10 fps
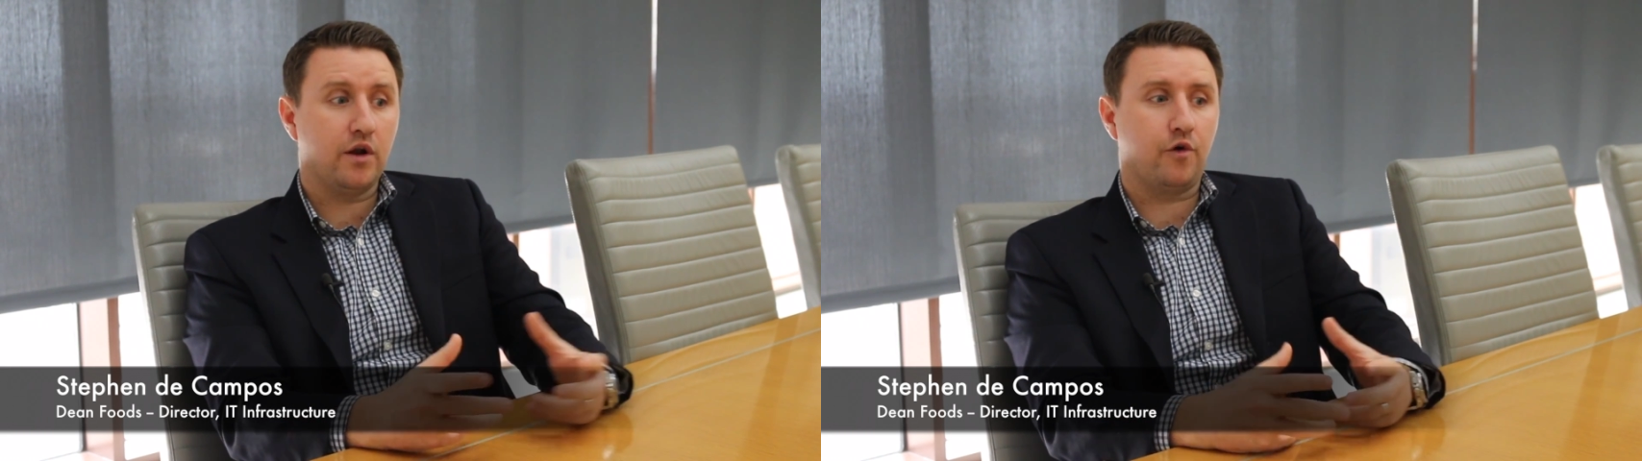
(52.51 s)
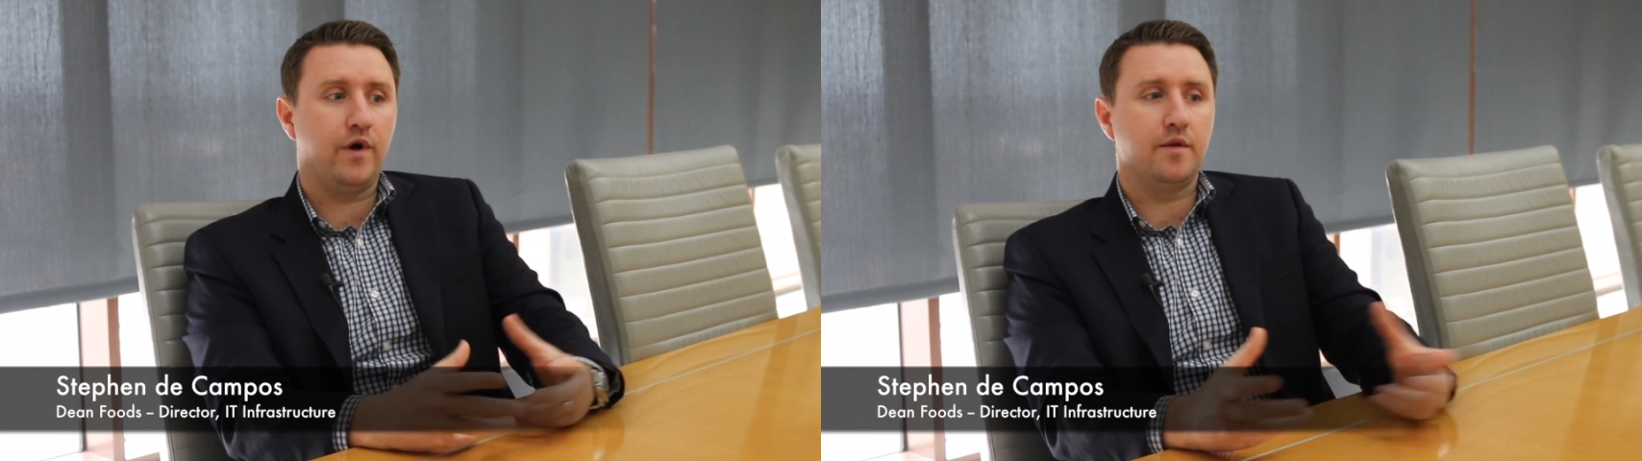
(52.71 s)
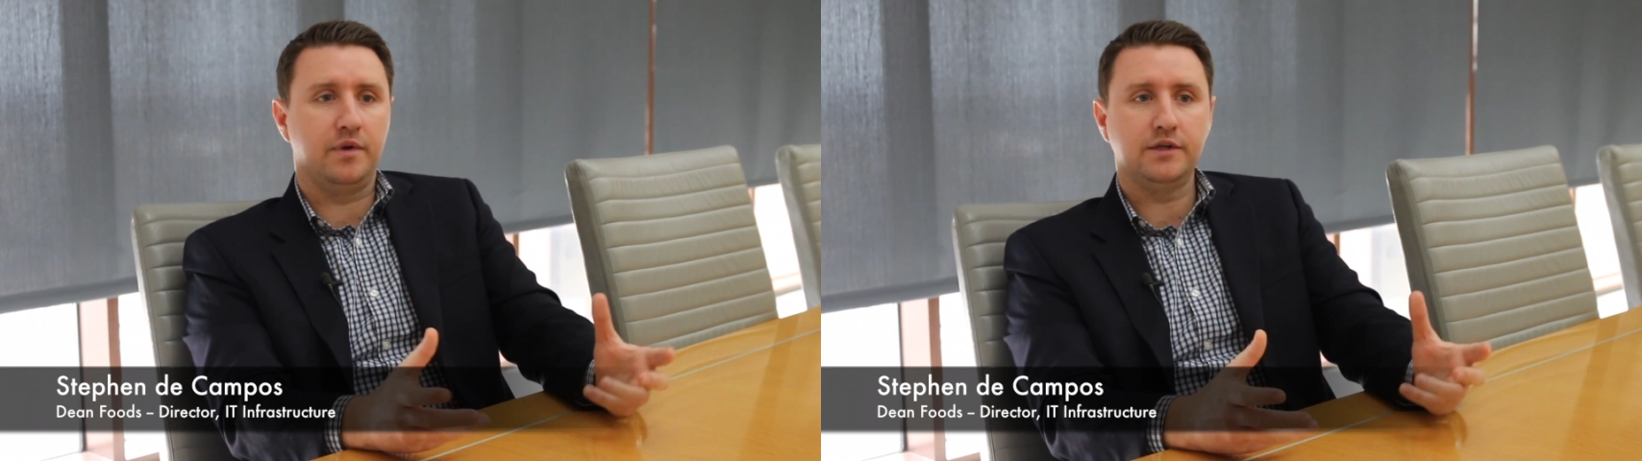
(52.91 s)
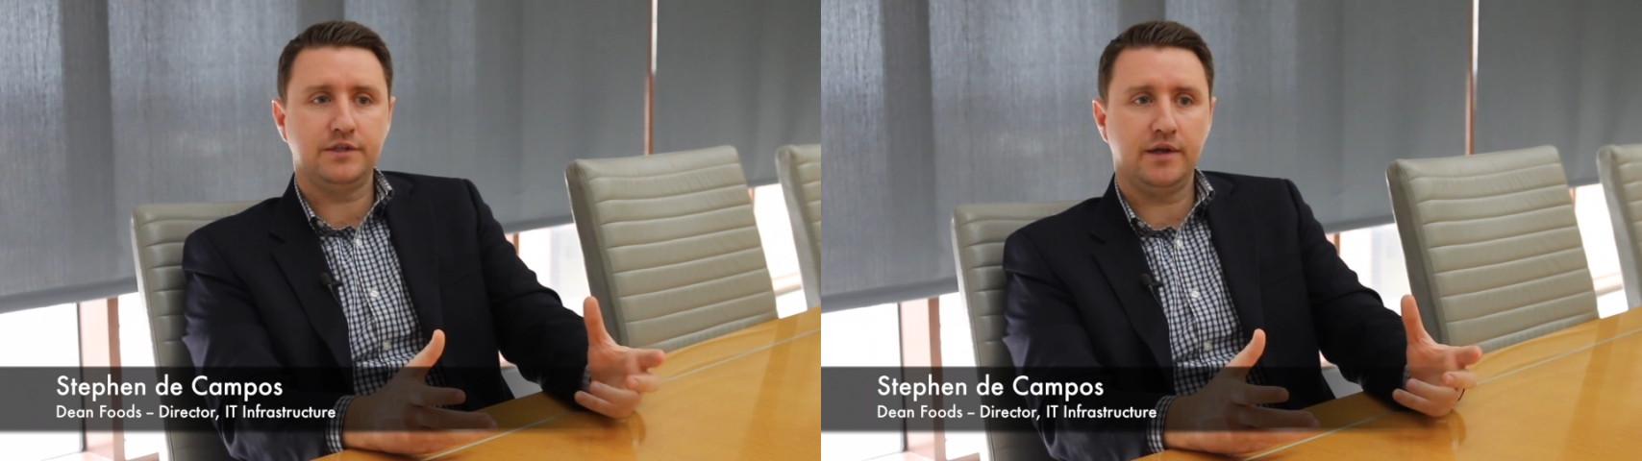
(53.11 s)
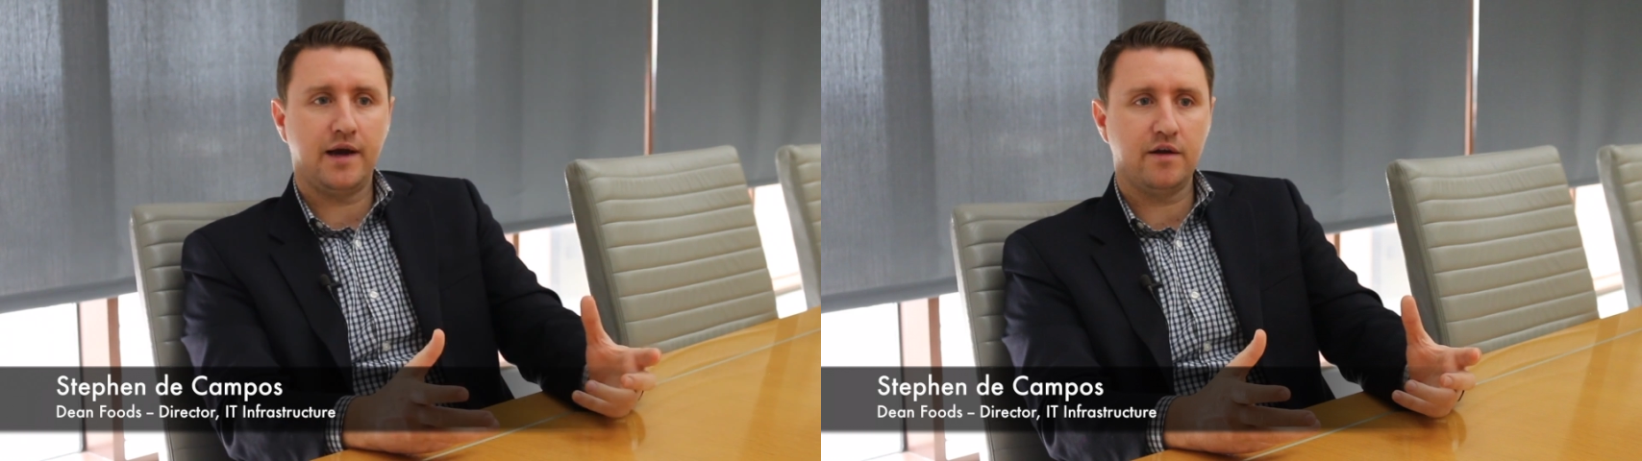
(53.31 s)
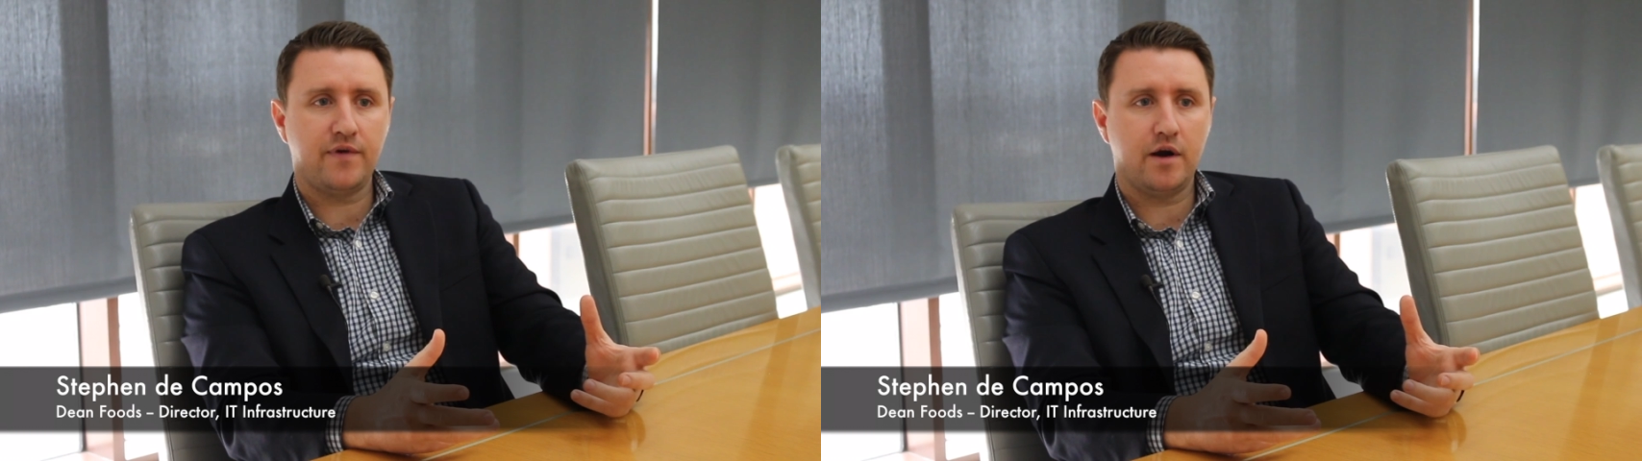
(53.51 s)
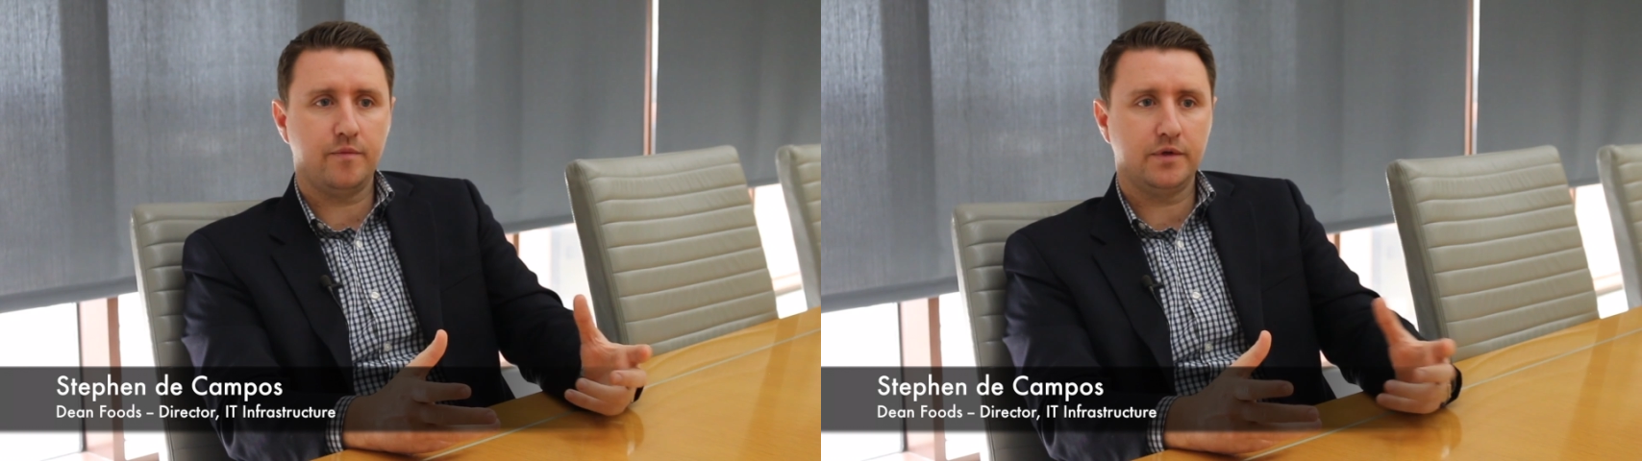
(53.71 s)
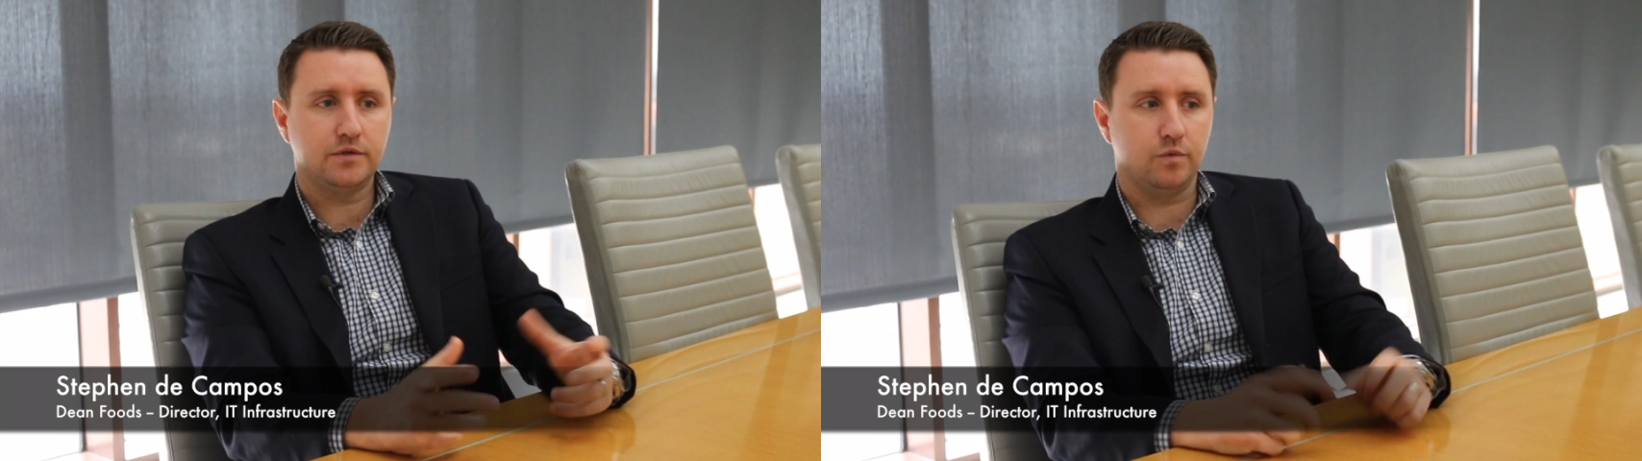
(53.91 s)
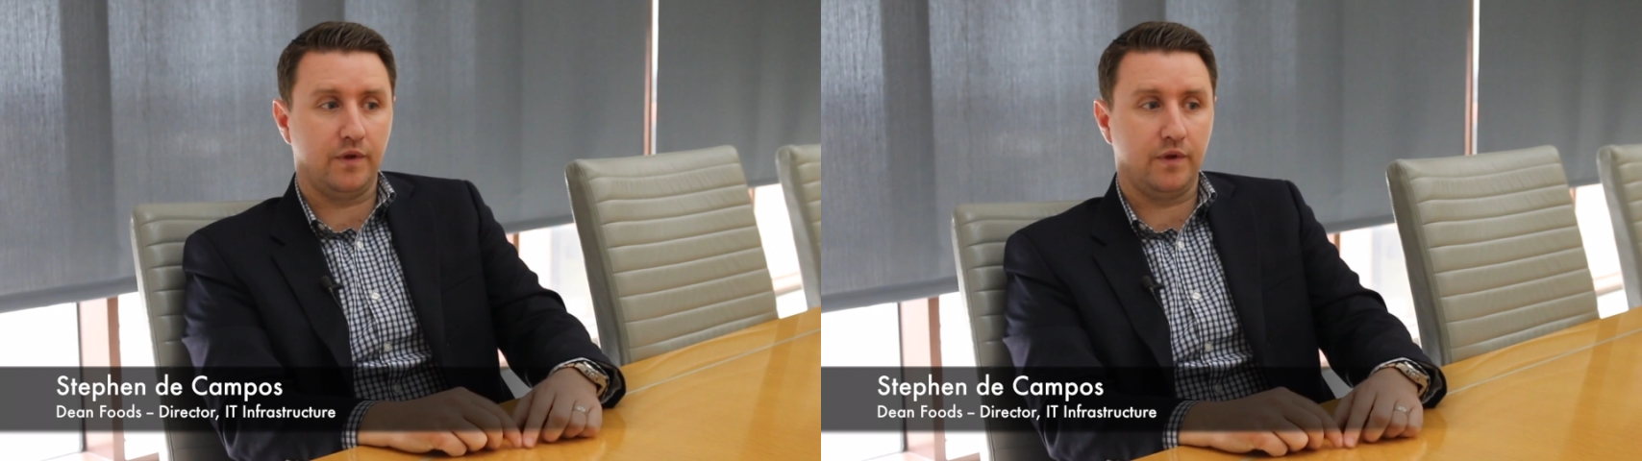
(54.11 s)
of credibility in our environment.